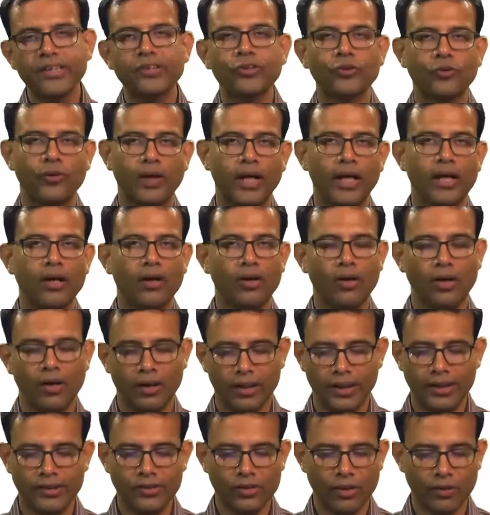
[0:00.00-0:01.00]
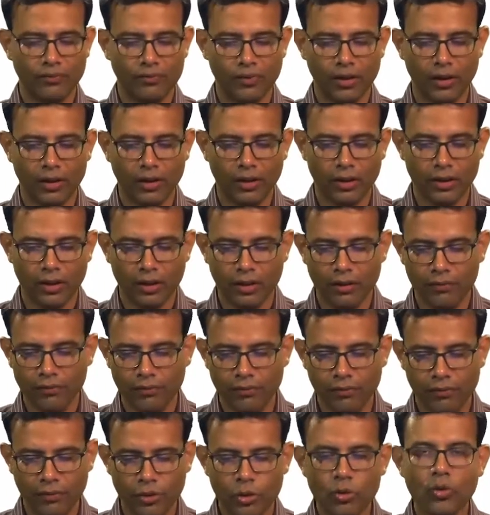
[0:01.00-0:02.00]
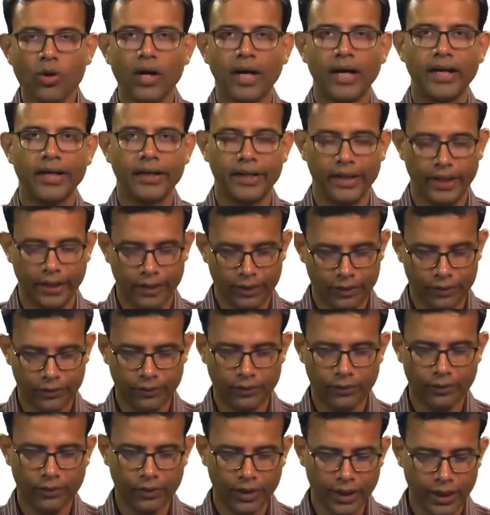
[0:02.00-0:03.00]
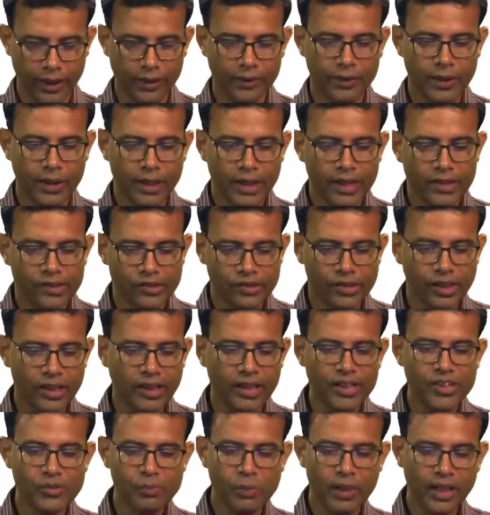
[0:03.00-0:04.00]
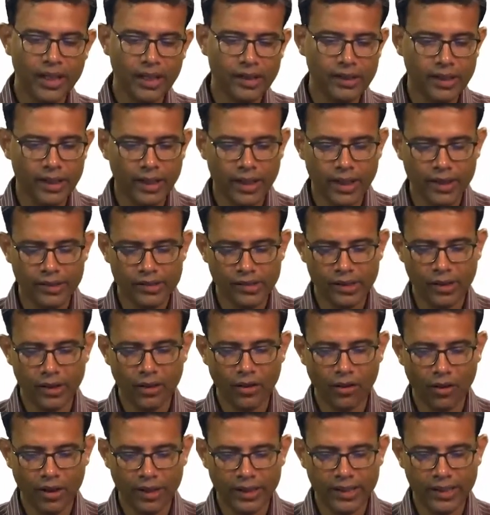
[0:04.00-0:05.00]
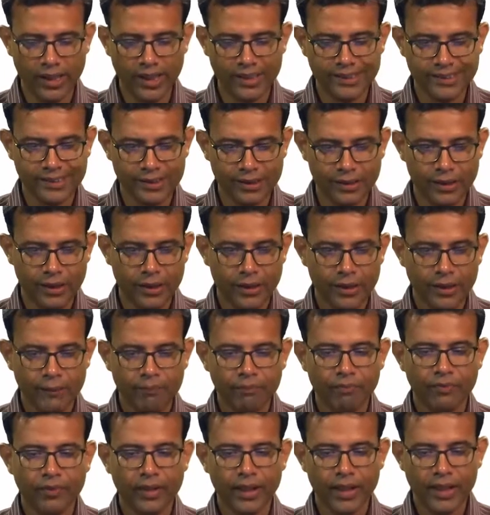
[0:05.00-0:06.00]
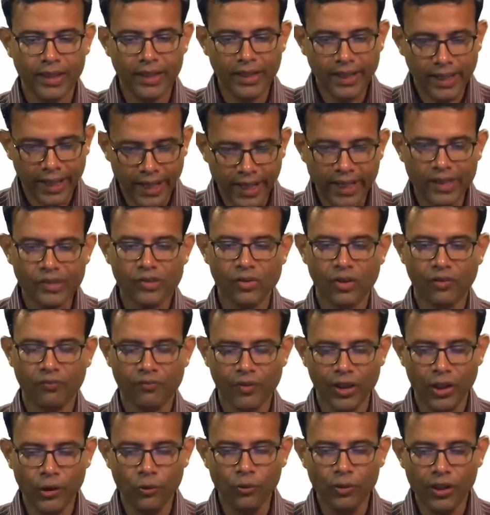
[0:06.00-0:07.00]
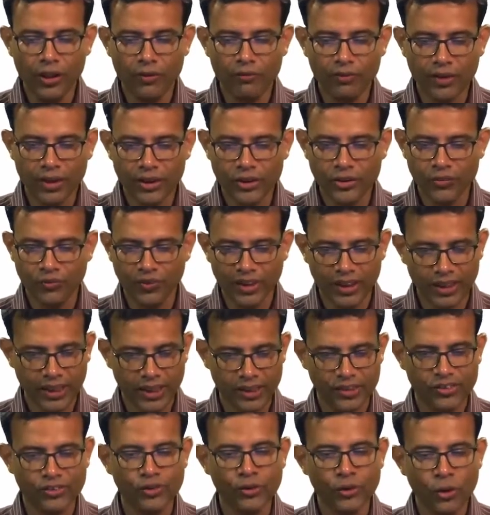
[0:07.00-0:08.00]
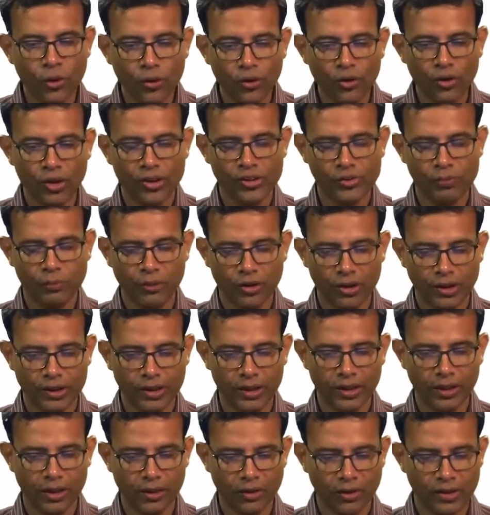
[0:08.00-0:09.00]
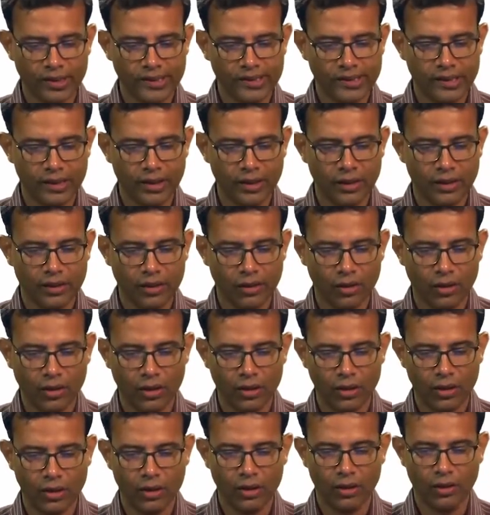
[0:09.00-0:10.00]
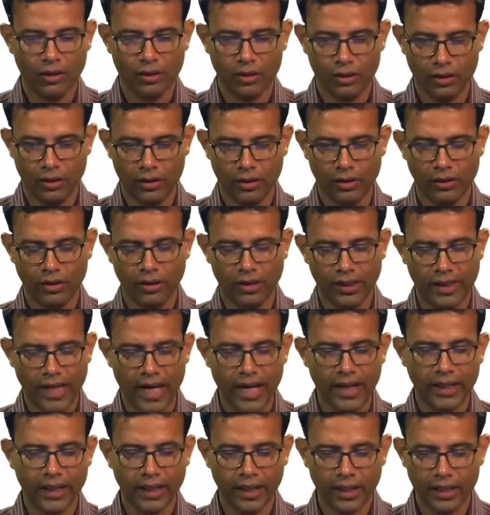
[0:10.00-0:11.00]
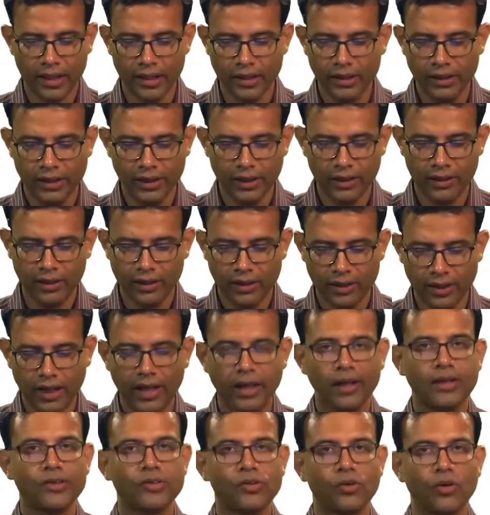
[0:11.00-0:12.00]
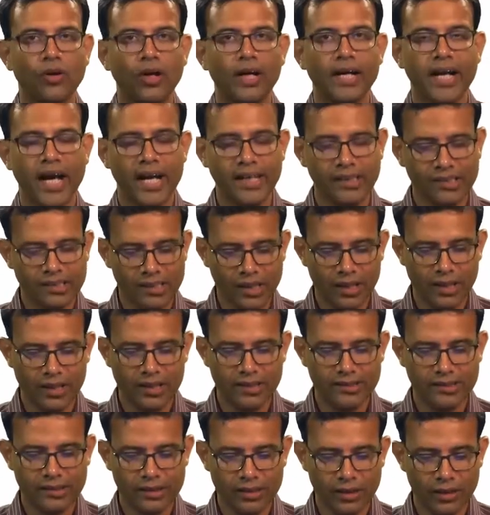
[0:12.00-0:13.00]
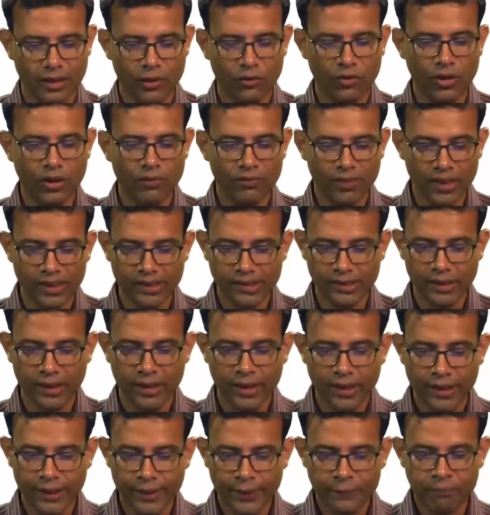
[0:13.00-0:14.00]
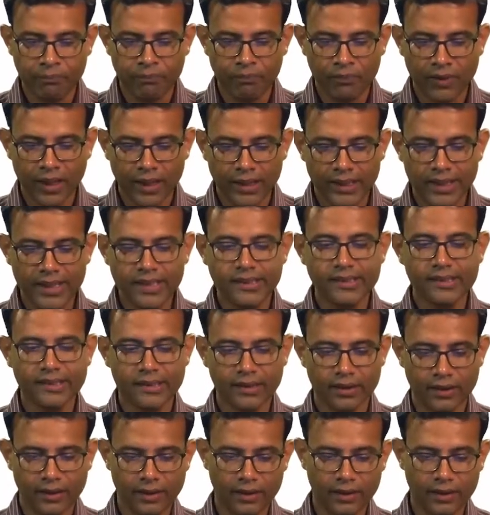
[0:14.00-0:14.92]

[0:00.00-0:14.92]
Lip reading: square, or it is of the order of 200. Okay. Strictly speaking, the density contrast in case of a universe which has no cosmological constant or dark energy in the so called Einstein de Sitter universe, this